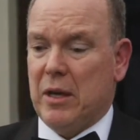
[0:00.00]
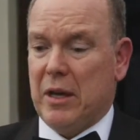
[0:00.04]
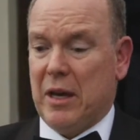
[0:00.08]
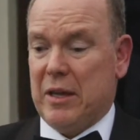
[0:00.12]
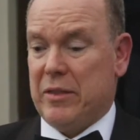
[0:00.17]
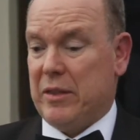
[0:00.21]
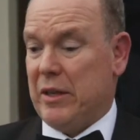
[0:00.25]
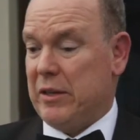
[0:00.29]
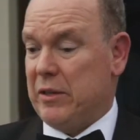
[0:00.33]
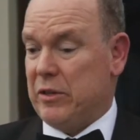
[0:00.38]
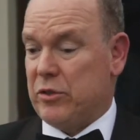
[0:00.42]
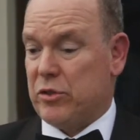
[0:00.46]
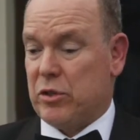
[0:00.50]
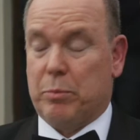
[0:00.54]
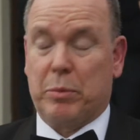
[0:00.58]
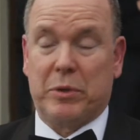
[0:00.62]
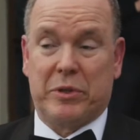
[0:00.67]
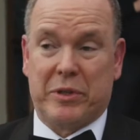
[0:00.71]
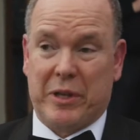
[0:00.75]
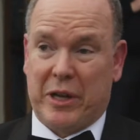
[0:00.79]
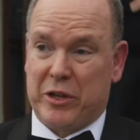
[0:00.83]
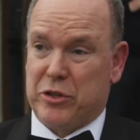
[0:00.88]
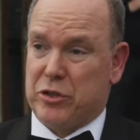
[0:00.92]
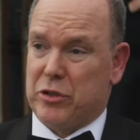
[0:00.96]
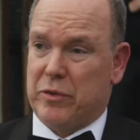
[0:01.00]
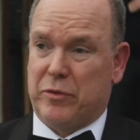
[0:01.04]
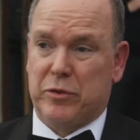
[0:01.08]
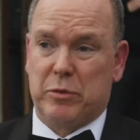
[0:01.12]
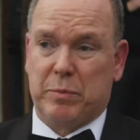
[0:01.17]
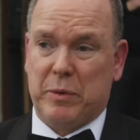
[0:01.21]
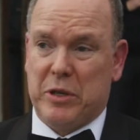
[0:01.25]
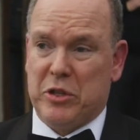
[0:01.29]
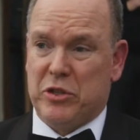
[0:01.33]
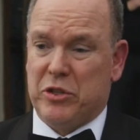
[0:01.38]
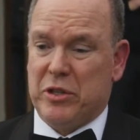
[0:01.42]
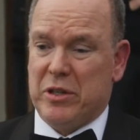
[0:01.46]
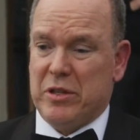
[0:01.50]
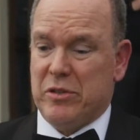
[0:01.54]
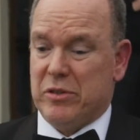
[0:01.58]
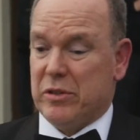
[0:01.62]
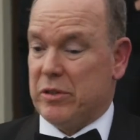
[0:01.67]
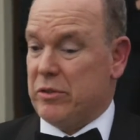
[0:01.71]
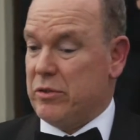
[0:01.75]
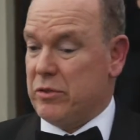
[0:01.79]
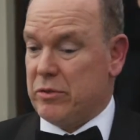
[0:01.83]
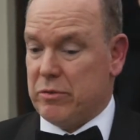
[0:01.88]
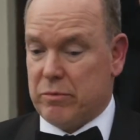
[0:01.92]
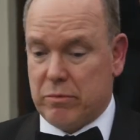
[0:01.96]
And then it's the protection of species,
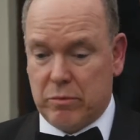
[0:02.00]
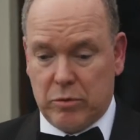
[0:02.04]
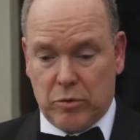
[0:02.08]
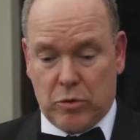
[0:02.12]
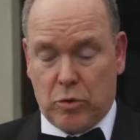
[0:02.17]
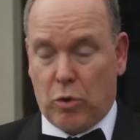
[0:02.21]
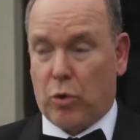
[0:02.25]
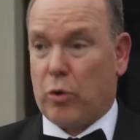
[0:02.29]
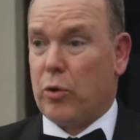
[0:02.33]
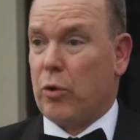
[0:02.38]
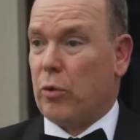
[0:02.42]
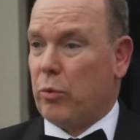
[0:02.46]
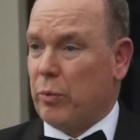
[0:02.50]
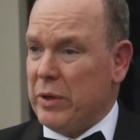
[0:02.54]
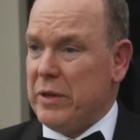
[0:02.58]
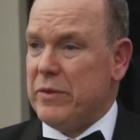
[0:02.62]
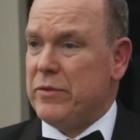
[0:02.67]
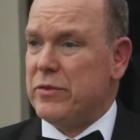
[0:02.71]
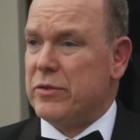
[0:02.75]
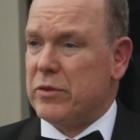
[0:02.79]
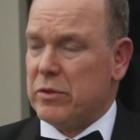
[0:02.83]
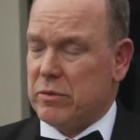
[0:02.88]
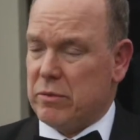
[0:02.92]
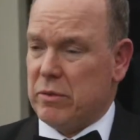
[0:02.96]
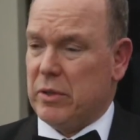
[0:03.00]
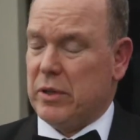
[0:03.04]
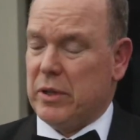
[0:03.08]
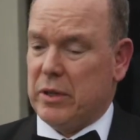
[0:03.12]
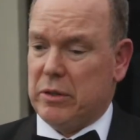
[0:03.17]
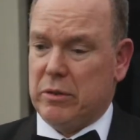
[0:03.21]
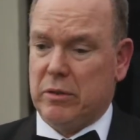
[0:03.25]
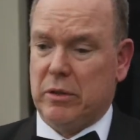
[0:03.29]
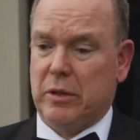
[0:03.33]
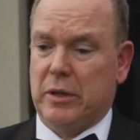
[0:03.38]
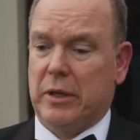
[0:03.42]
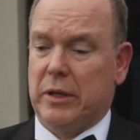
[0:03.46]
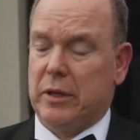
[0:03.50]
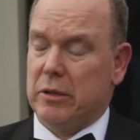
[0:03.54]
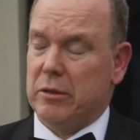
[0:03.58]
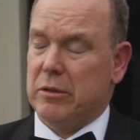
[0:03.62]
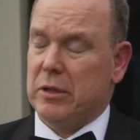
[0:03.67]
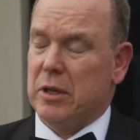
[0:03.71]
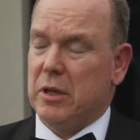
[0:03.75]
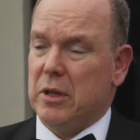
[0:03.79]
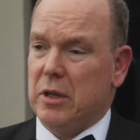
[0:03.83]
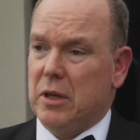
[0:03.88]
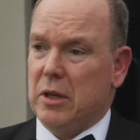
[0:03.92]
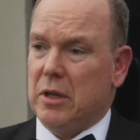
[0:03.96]
it's coral reefs, and
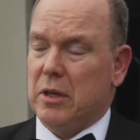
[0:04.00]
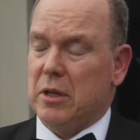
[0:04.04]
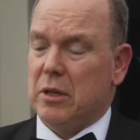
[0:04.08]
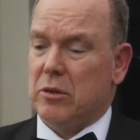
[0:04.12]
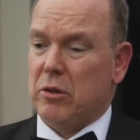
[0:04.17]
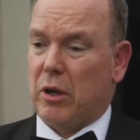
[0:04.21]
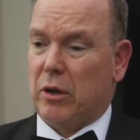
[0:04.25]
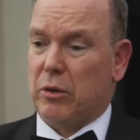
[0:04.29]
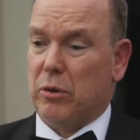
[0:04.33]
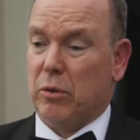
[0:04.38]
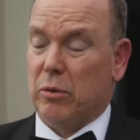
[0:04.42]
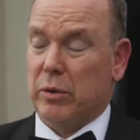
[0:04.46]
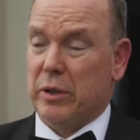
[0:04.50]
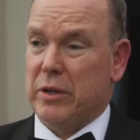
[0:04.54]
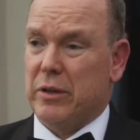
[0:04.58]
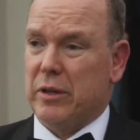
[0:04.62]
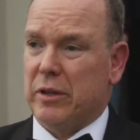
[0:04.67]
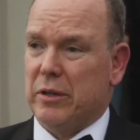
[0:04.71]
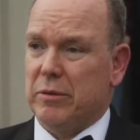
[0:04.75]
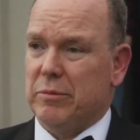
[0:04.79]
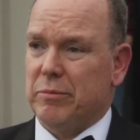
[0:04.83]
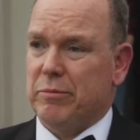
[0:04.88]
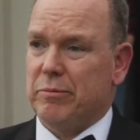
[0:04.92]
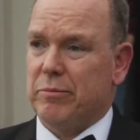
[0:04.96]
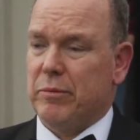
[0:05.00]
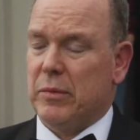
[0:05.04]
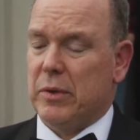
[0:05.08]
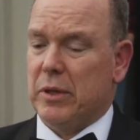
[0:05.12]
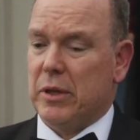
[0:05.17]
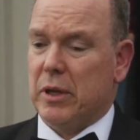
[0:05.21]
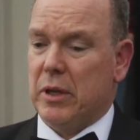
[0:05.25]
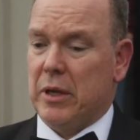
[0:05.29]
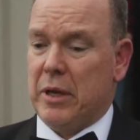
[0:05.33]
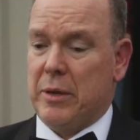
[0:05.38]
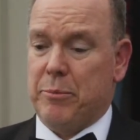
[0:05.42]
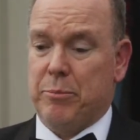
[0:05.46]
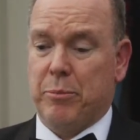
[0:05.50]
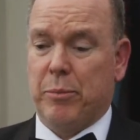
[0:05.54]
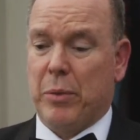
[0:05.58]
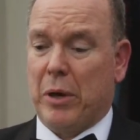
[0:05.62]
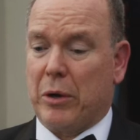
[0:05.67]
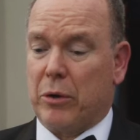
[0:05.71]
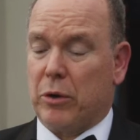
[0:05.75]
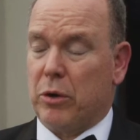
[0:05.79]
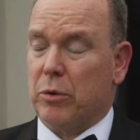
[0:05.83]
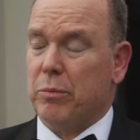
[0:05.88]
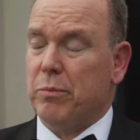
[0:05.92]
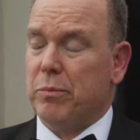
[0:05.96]
not only a
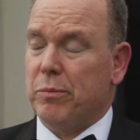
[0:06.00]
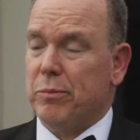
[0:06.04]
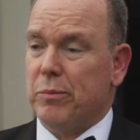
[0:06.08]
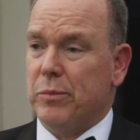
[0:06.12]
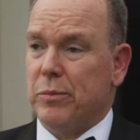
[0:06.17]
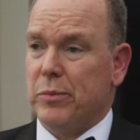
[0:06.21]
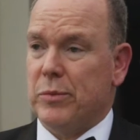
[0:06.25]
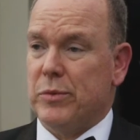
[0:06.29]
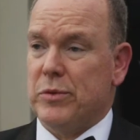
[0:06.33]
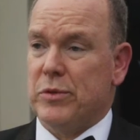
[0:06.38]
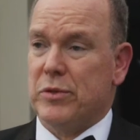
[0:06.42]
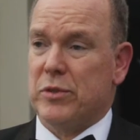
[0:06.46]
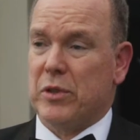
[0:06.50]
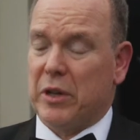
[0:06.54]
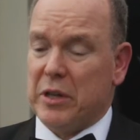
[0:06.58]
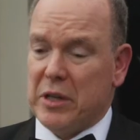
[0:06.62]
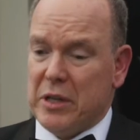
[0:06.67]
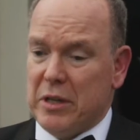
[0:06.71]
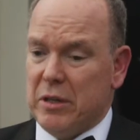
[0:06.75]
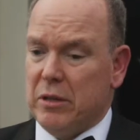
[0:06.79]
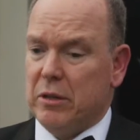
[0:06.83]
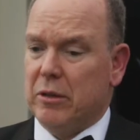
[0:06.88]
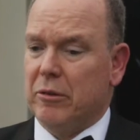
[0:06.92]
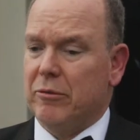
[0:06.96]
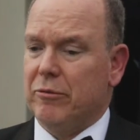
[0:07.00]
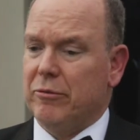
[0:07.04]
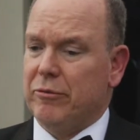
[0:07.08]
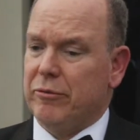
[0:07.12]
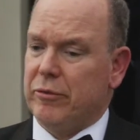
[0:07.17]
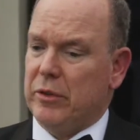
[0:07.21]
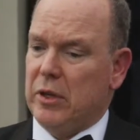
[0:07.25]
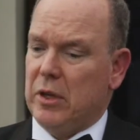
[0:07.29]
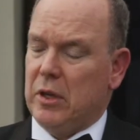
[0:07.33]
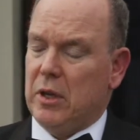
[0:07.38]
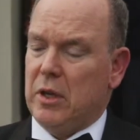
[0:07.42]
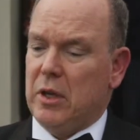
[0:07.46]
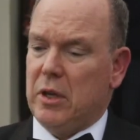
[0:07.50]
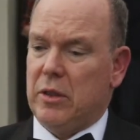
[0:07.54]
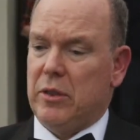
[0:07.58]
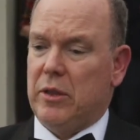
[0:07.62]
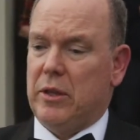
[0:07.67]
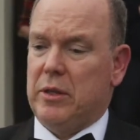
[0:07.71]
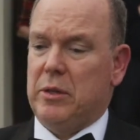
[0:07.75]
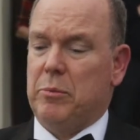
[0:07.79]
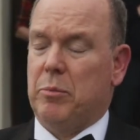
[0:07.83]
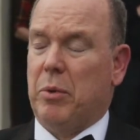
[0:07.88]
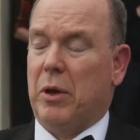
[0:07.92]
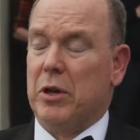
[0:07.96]
better study of
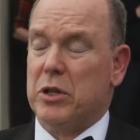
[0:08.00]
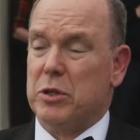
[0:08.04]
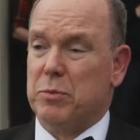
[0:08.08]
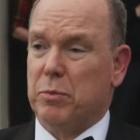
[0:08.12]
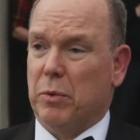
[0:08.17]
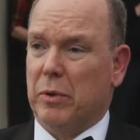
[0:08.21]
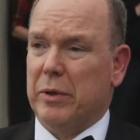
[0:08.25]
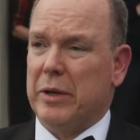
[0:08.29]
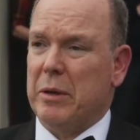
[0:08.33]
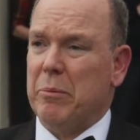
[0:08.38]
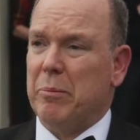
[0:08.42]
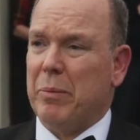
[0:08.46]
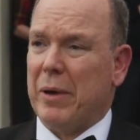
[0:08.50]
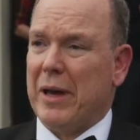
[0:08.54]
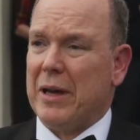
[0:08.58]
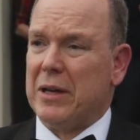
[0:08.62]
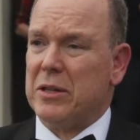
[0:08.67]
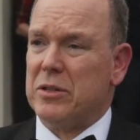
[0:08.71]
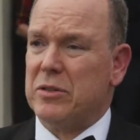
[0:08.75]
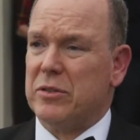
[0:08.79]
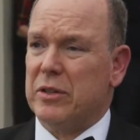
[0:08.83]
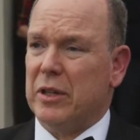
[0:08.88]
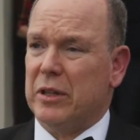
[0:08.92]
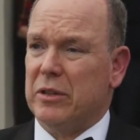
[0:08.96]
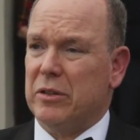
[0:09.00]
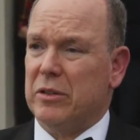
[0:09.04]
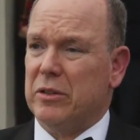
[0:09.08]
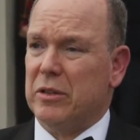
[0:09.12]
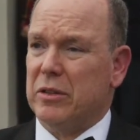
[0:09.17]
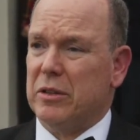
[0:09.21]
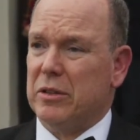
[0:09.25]
the possible impacts that